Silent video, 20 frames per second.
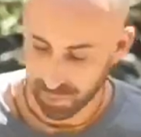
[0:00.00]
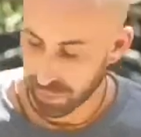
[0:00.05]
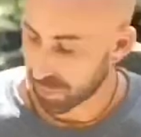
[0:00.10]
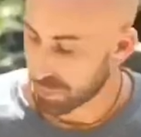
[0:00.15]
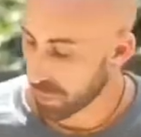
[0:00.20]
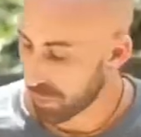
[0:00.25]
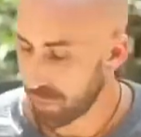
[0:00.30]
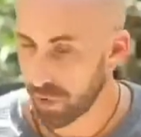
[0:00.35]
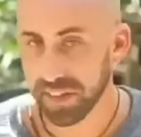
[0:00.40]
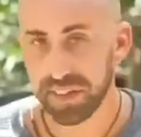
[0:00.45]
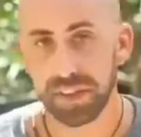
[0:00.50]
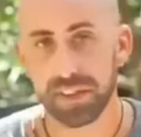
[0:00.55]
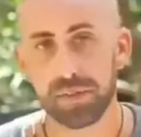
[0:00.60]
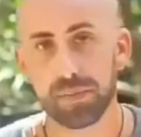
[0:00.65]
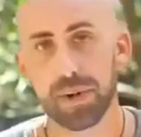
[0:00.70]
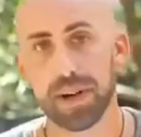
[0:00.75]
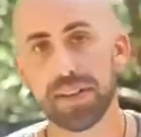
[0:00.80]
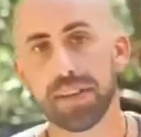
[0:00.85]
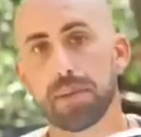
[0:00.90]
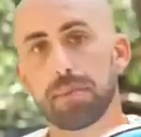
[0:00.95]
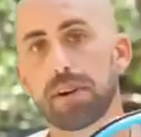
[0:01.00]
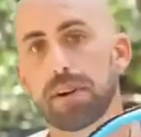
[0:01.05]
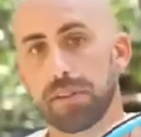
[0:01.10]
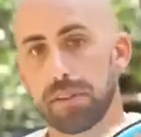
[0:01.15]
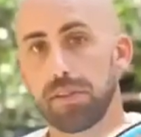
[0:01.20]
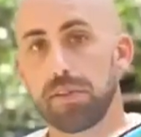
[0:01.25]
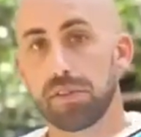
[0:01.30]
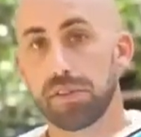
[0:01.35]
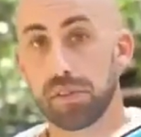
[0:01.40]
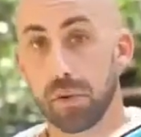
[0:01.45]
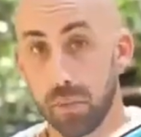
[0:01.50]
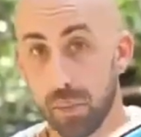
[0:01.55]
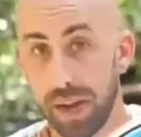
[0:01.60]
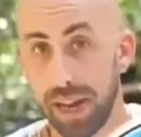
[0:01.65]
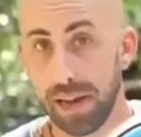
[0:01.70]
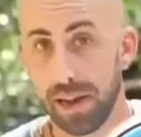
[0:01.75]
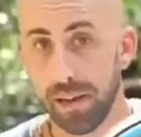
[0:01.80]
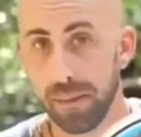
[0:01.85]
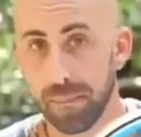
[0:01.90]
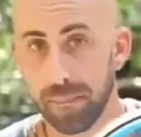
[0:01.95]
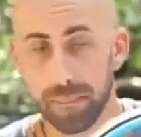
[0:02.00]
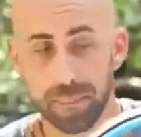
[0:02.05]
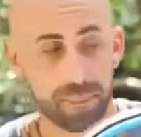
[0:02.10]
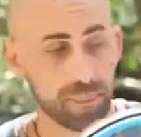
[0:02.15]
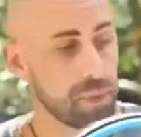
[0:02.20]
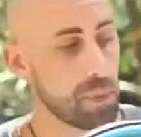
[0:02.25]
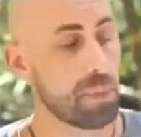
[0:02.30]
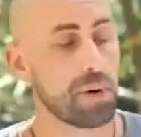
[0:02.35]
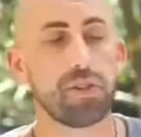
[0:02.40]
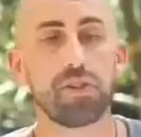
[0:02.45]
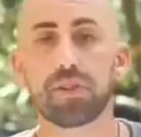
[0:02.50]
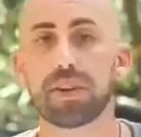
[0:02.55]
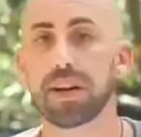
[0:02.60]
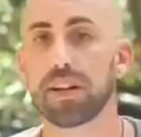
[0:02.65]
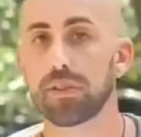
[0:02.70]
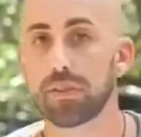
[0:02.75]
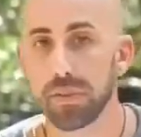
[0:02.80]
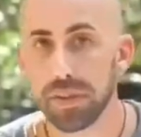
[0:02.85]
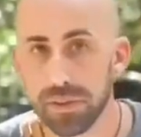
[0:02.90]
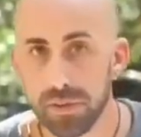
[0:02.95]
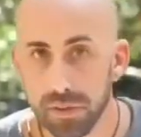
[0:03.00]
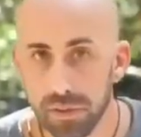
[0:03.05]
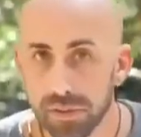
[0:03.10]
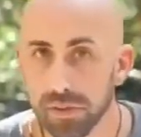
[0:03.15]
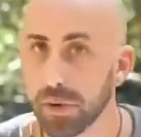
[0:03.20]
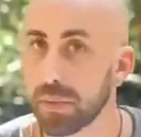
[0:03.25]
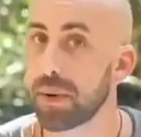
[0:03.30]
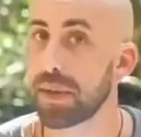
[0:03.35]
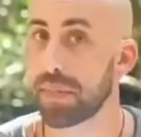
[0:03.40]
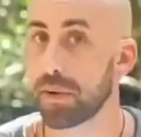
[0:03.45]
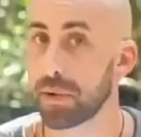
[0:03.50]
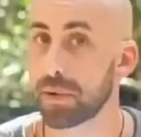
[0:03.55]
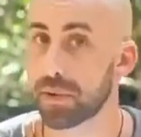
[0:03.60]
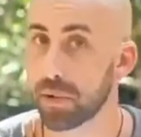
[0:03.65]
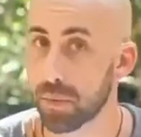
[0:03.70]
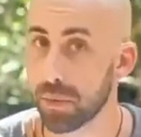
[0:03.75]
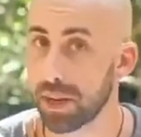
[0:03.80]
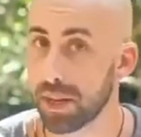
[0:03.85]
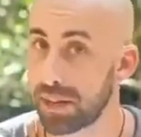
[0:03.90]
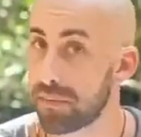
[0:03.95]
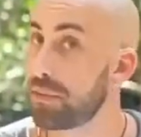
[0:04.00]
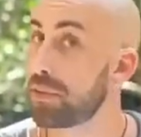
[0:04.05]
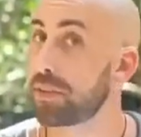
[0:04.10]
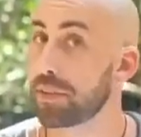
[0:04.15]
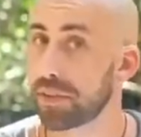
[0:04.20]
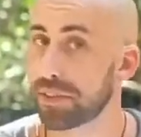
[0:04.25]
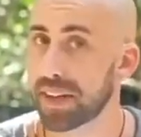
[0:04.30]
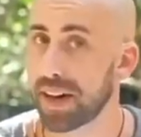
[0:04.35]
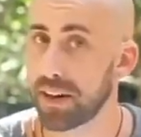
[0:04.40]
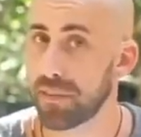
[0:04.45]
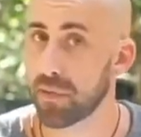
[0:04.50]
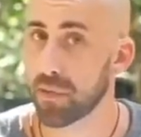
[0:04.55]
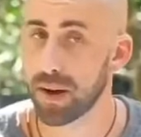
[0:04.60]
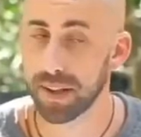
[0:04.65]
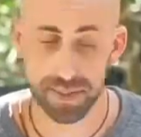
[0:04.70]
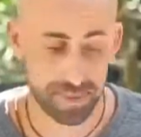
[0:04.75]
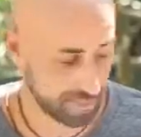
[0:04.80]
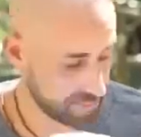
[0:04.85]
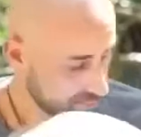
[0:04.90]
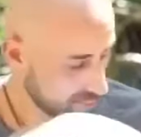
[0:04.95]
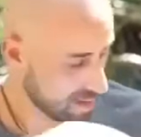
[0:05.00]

So for this one I'm gonna use a wheel, but you can do it also without a wheel if you don't have one.